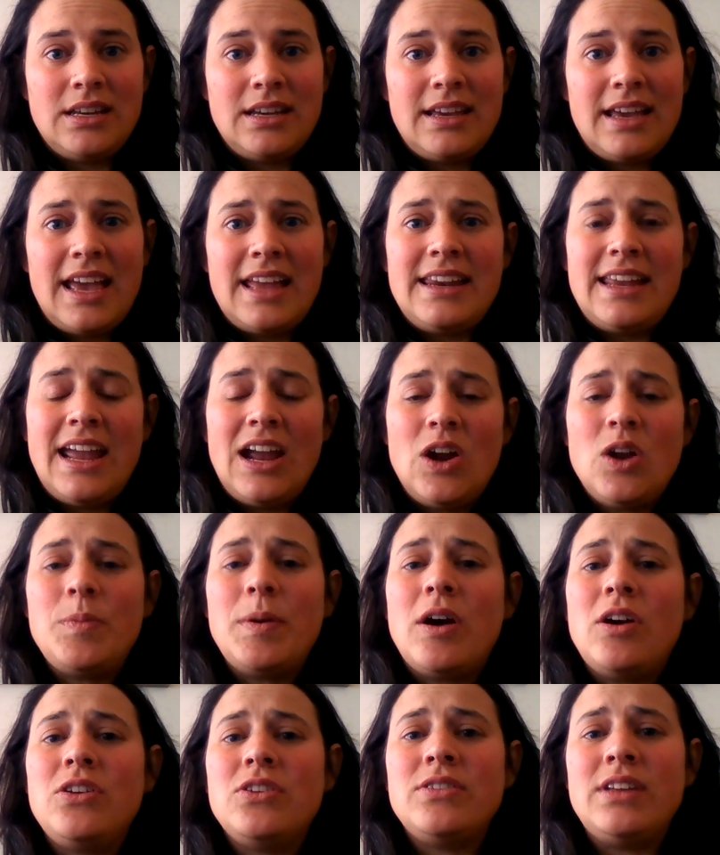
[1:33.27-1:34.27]
And care
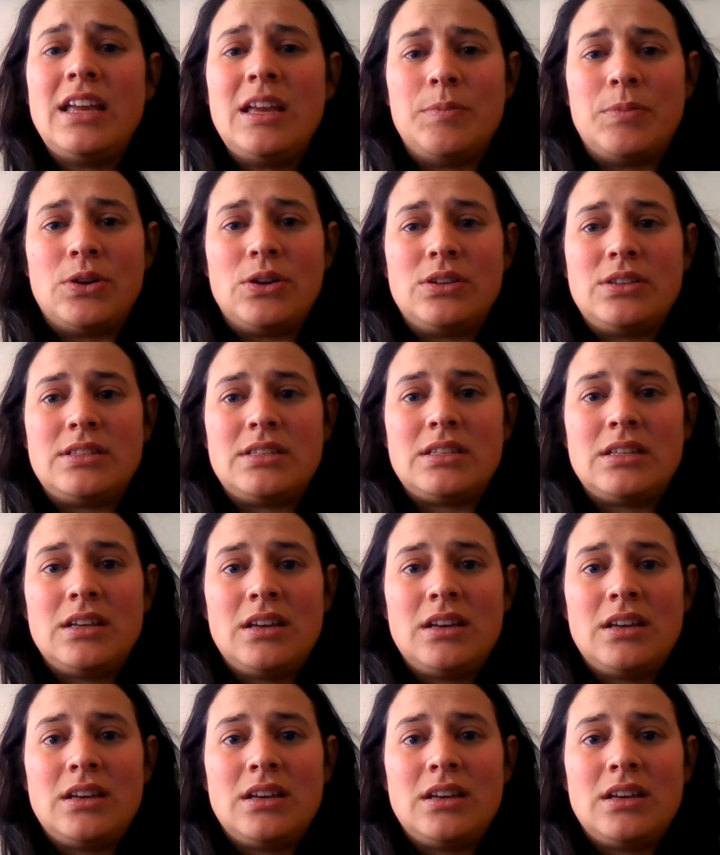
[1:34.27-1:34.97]
about your neighbors.